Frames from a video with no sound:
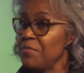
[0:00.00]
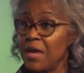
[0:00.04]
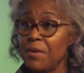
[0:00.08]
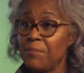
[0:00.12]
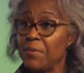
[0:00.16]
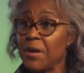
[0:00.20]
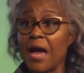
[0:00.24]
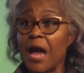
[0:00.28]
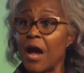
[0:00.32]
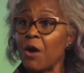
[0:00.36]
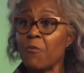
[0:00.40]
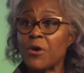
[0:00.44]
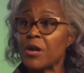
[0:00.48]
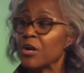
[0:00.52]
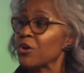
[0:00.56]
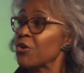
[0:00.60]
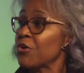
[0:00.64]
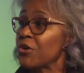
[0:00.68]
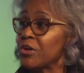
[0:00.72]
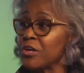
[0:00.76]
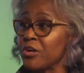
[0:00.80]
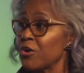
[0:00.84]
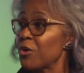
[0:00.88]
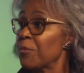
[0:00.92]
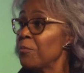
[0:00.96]
maybe I want to
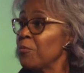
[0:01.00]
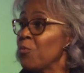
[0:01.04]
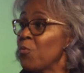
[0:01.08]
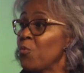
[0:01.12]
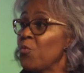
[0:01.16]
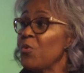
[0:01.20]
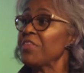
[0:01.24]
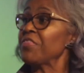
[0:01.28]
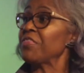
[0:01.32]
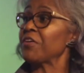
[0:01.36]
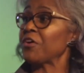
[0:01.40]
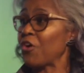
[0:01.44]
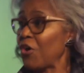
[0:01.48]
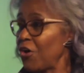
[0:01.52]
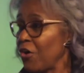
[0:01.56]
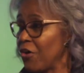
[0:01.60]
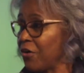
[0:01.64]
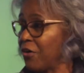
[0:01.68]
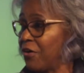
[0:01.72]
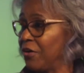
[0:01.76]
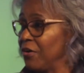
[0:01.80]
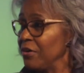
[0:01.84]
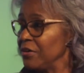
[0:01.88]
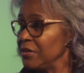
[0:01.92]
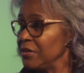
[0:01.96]
go to Europe with a car.